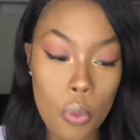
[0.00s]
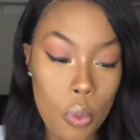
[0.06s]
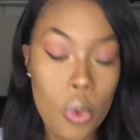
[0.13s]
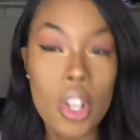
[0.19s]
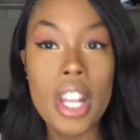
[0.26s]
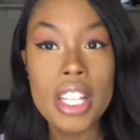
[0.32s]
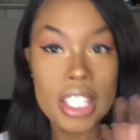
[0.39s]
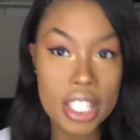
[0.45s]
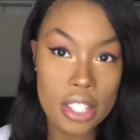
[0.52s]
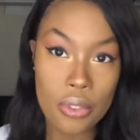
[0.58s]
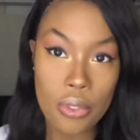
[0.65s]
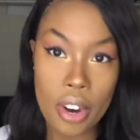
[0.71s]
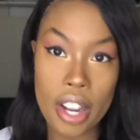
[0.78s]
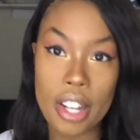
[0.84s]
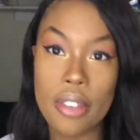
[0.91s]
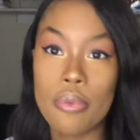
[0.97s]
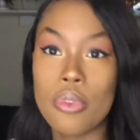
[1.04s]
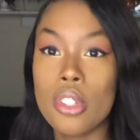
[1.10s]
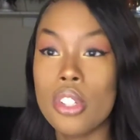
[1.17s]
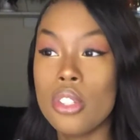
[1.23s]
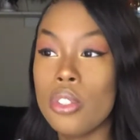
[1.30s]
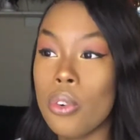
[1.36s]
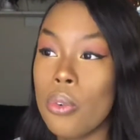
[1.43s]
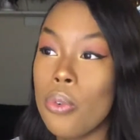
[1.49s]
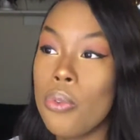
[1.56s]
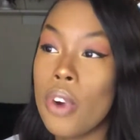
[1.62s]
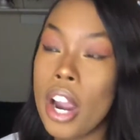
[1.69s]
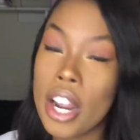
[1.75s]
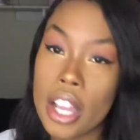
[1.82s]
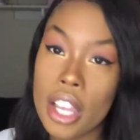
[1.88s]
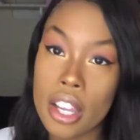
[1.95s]
let's get to Friday. So
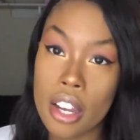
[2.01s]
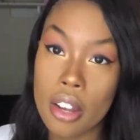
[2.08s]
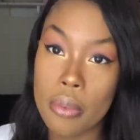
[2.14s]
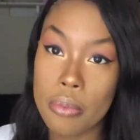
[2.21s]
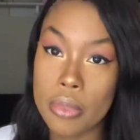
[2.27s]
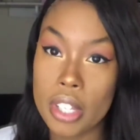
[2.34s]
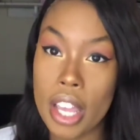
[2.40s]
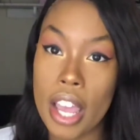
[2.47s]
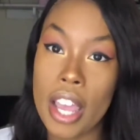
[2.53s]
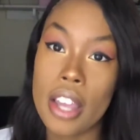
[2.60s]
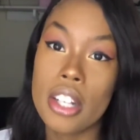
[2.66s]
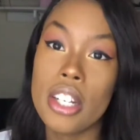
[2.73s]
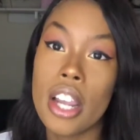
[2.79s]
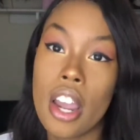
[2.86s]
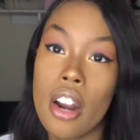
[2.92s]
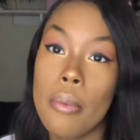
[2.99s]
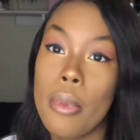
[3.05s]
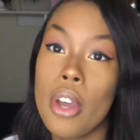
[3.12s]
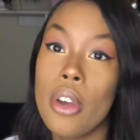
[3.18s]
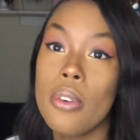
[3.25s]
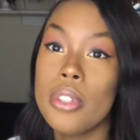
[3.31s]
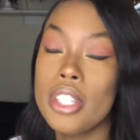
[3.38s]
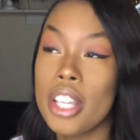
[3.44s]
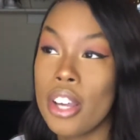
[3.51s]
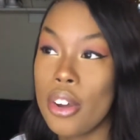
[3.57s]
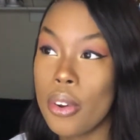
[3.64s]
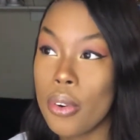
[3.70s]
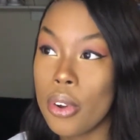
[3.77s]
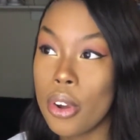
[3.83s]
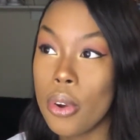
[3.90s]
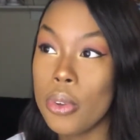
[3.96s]
Friday comes, I check out of my
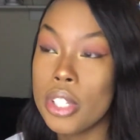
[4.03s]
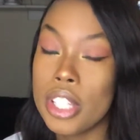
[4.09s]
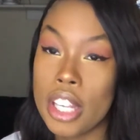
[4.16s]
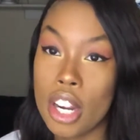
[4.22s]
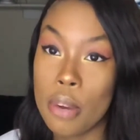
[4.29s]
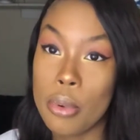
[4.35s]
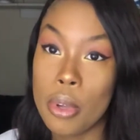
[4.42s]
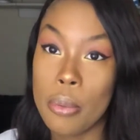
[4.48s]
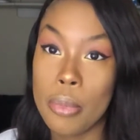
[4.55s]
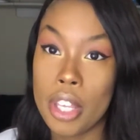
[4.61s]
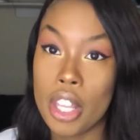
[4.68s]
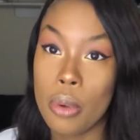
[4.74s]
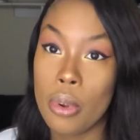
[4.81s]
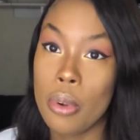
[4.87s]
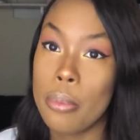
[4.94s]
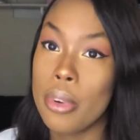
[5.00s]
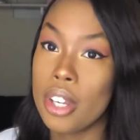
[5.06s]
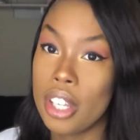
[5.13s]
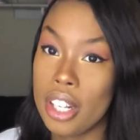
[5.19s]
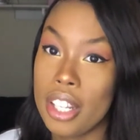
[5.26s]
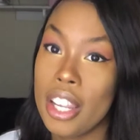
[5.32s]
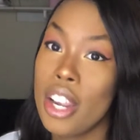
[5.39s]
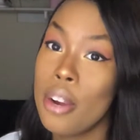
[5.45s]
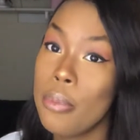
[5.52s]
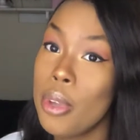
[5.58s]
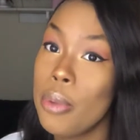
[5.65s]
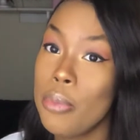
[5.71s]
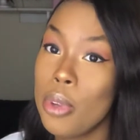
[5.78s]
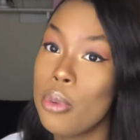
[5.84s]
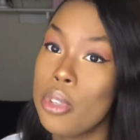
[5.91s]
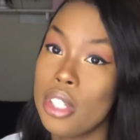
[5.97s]
hotel, go to the Airbnb that we were booking. The
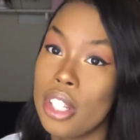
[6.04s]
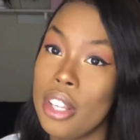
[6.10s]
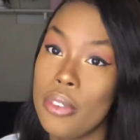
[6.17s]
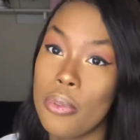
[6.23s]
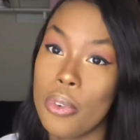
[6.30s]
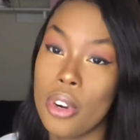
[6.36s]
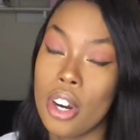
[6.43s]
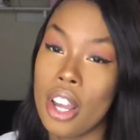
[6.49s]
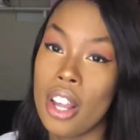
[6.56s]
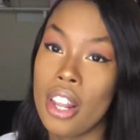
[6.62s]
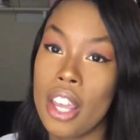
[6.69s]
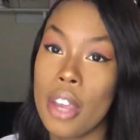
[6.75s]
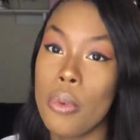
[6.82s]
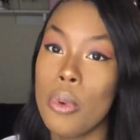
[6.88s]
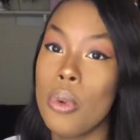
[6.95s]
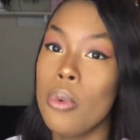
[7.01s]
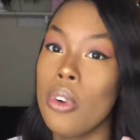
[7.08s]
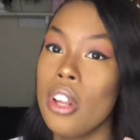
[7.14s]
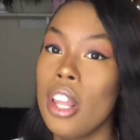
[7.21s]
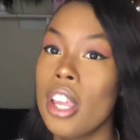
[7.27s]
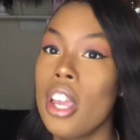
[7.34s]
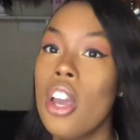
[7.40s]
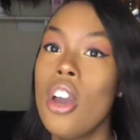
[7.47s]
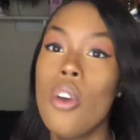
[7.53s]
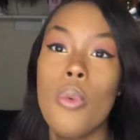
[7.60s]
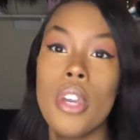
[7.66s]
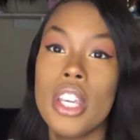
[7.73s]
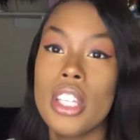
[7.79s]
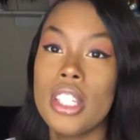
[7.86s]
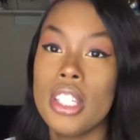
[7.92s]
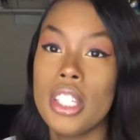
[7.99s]
Airbnb was lit for LA. We
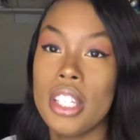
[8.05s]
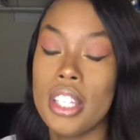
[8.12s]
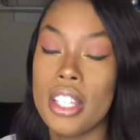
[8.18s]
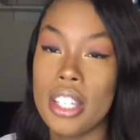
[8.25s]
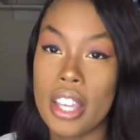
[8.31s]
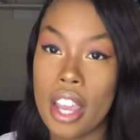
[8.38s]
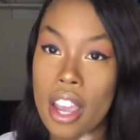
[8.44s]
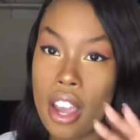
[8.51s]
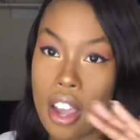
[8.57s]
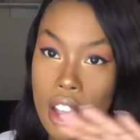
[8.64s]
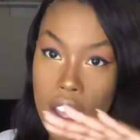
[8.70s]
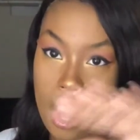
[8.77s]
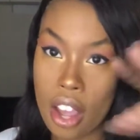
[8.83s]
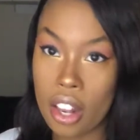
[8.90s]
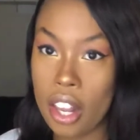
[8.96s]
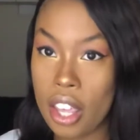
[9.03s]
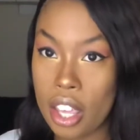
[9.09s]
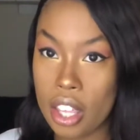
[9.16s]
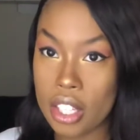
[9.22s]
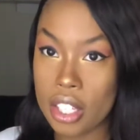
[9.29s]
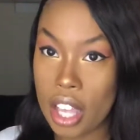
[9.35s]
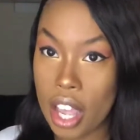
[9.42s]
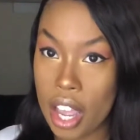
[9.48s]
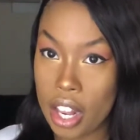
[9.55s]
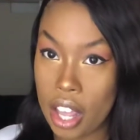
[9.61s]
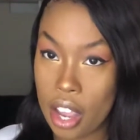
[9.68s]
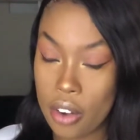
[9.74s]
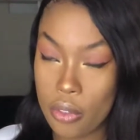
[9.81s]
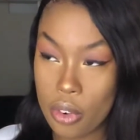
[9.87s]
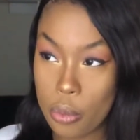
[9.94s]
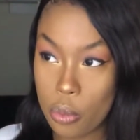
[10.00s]
could see LA
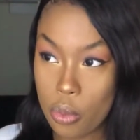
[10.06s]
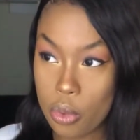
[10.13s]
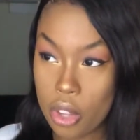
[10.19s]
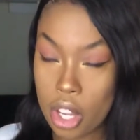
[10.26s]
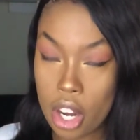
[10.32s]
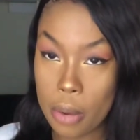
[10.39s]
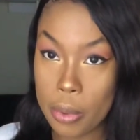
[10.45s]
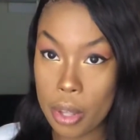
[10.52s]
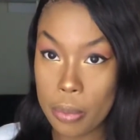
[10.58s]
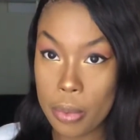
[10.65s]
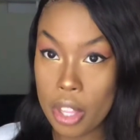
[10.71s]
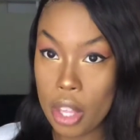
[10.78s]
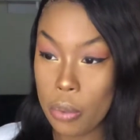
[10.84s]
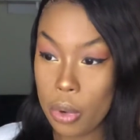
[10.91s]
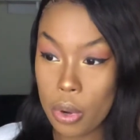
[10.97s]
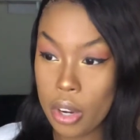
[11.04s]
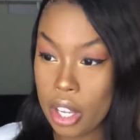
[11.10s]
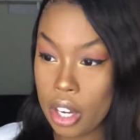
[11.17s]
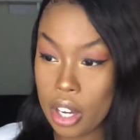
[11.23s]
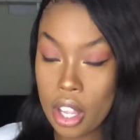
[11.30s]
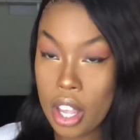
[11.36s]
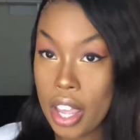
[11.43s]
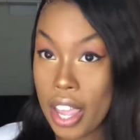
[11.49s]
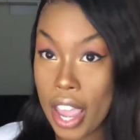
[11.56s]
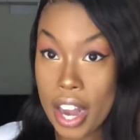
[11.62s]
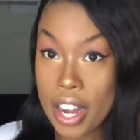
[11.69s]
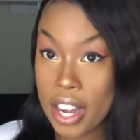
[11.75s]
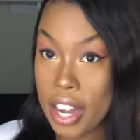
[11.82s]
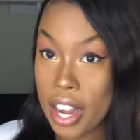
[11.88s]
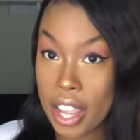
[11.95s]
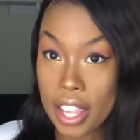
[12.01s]
skyline from the Airbnb that we were in. Had a
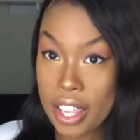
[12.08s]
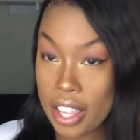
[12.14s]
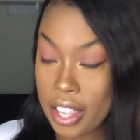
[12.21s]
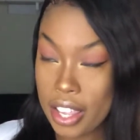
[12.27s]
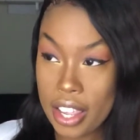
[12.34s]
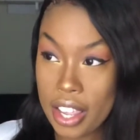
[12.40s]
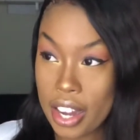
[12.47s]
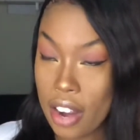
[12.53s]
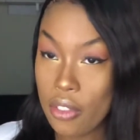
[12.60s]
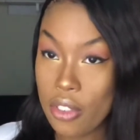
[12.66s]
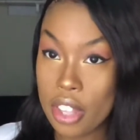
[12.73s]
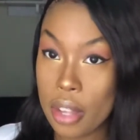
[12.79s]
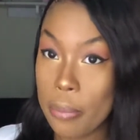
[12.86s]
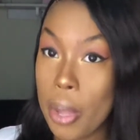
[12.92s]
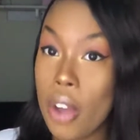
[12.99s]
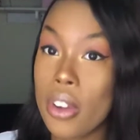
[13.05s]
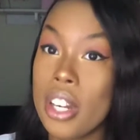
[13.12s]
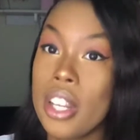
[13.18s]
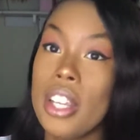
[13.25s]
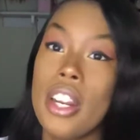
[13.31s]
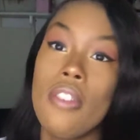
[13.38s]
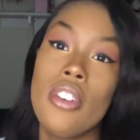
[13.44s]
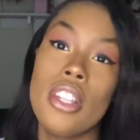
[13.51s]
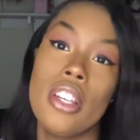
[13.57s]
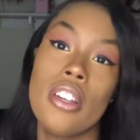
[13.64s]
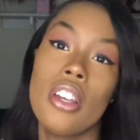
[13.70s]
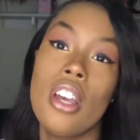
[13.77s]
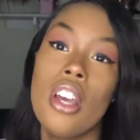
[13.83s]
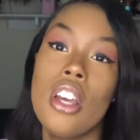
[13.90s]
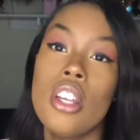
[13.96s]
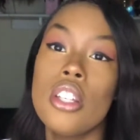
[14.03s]
deck and everything, balcony and everything.
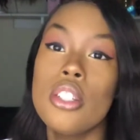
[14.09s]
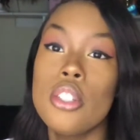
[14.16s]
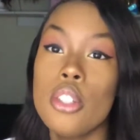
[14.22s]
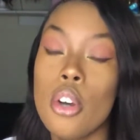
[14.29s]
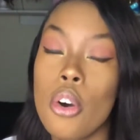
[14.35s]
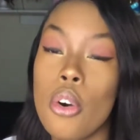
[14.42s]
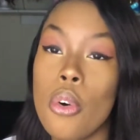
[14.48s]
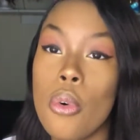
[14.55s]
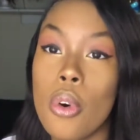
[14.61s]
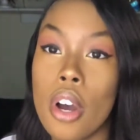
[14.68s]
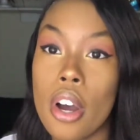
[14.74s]
So,